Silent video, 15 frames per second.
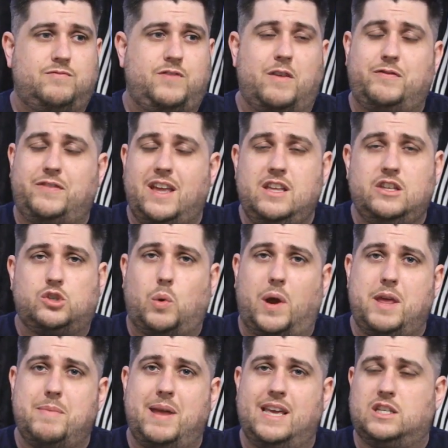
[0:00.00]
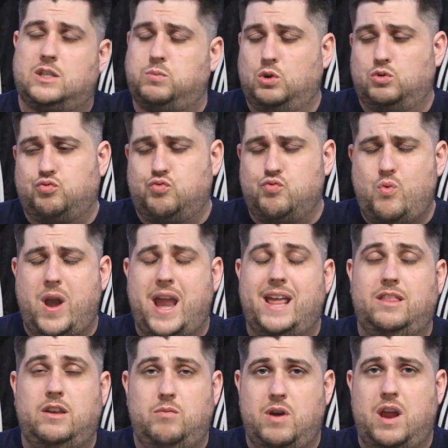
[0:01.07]
fifteen, twenty minutes was
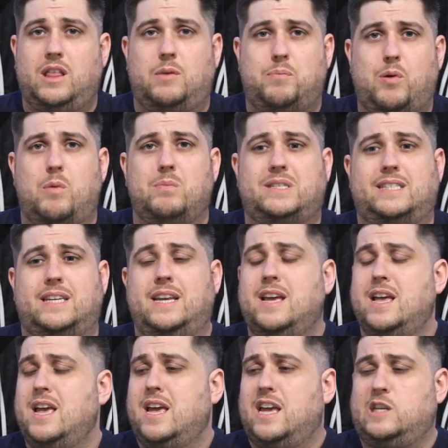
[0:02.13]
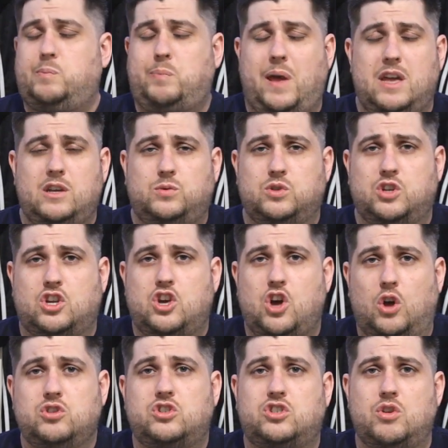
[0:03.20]
really, really promising. His pace was a
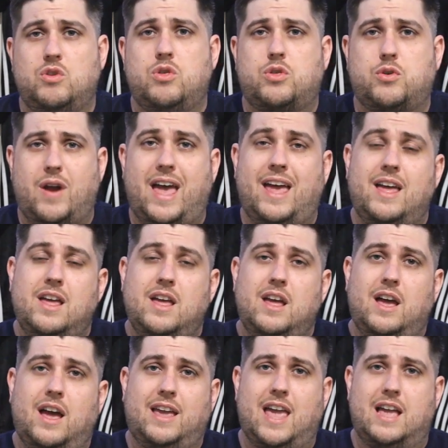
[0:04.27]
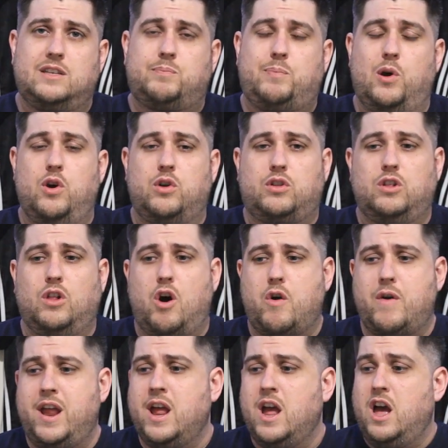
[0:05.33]
constant threat against Perth
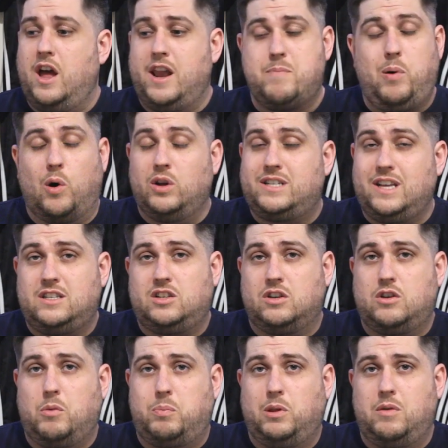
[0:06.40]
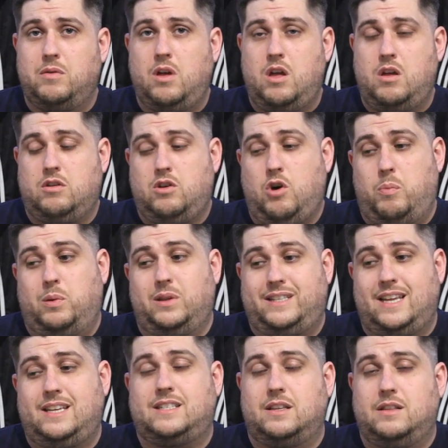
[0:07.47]
Glory, and he put a decent couple of a couple
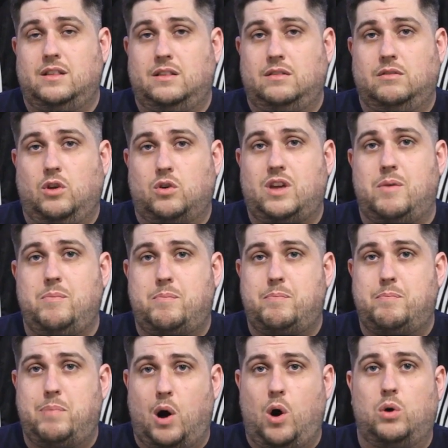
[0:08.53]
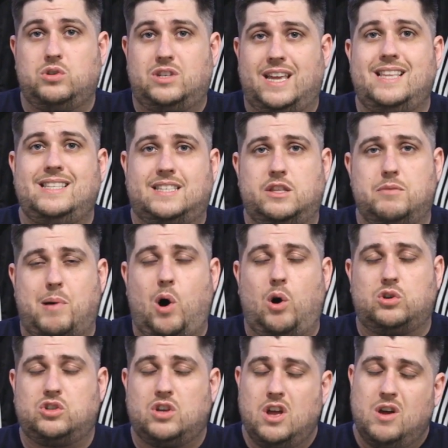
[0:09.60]
of decent looking balls into the
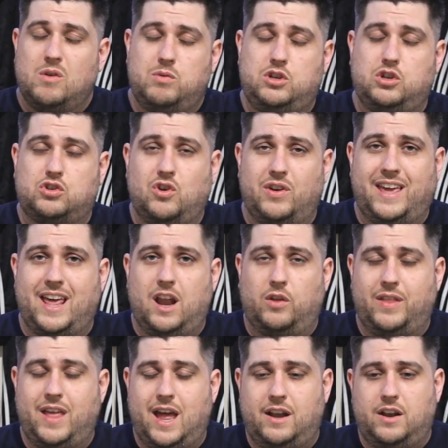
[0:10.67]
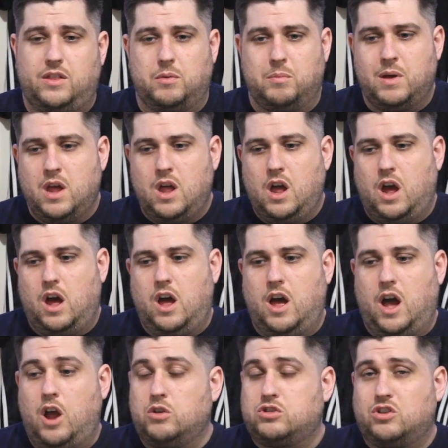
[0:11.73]
box. We just couldn't get on the end of them.
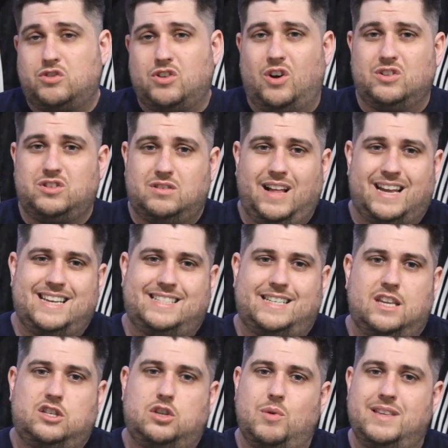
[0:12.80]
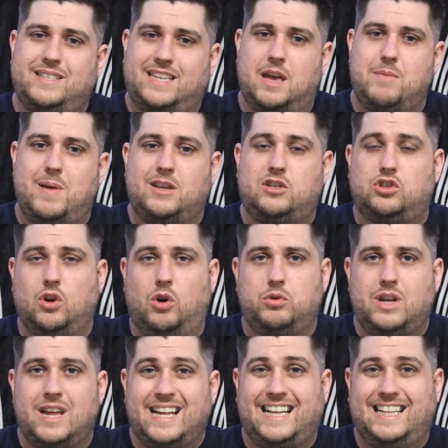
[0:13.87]
Uh, I also thought, like I said, Tuanzebe
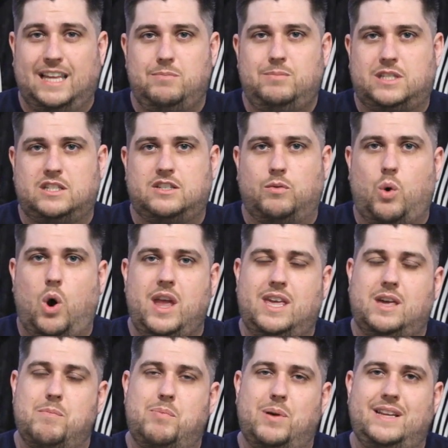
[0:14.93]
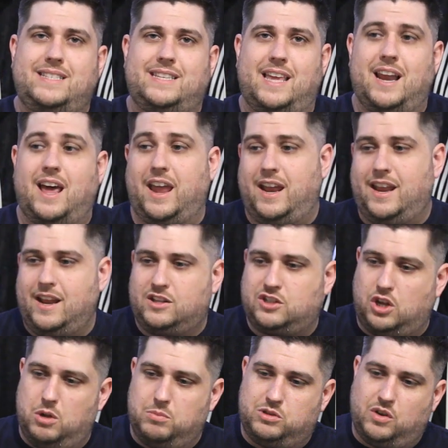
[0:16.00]
showed glimpses of what he can bring to United in
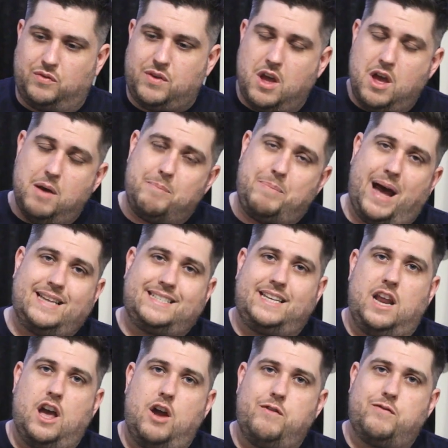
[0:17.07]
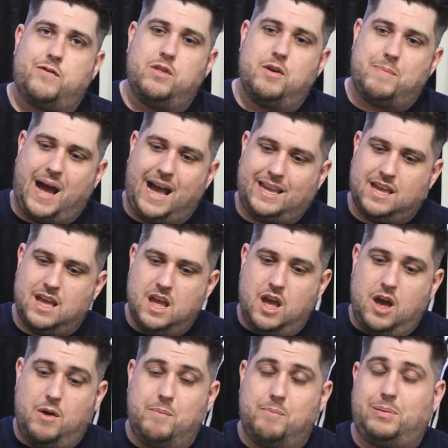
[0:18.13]
terms of passing it out from the back
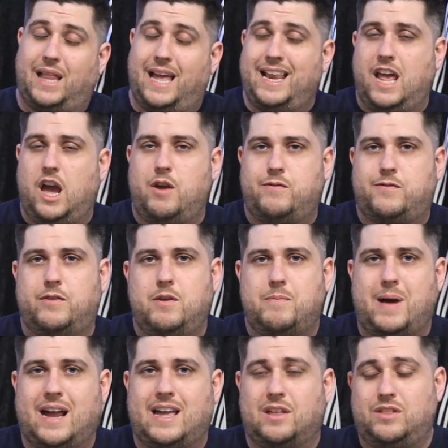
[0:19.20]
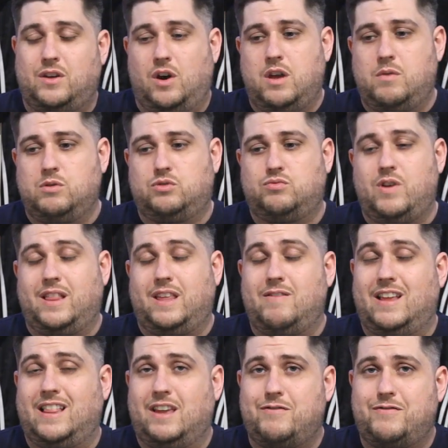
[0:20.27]
and playing it out from the back. I thought he was really,
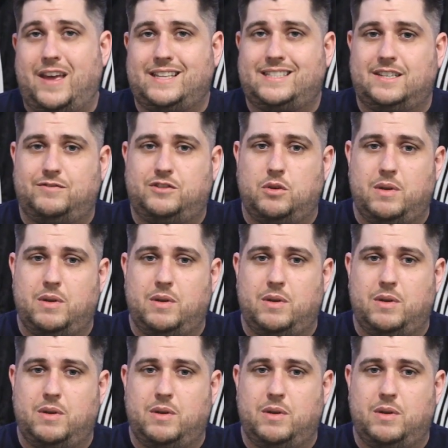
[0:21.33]
really effective